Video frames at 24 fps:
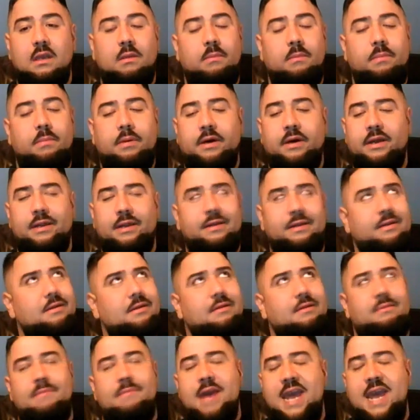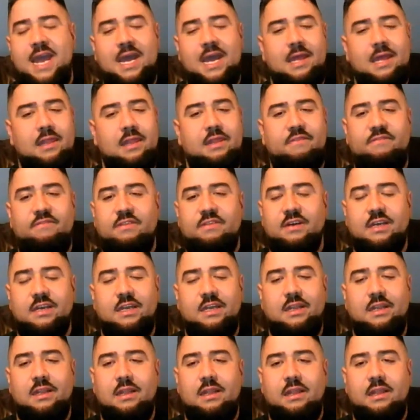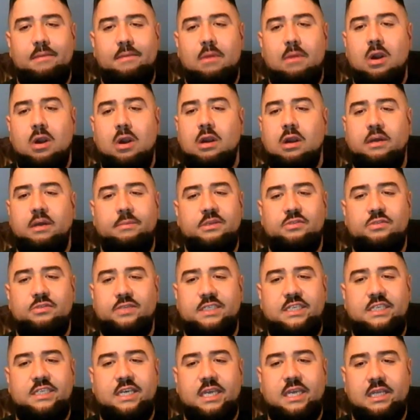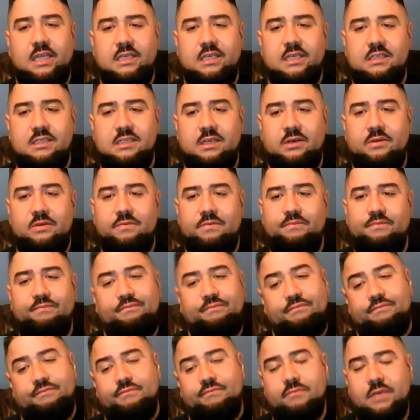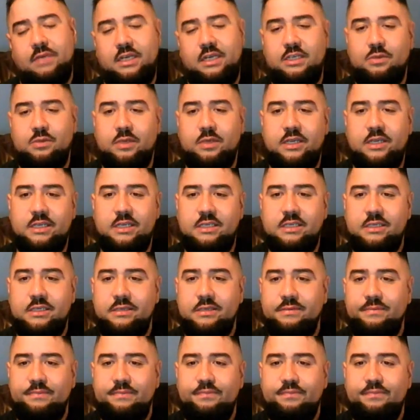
But man, the markup is ridiculous. So it is what it is.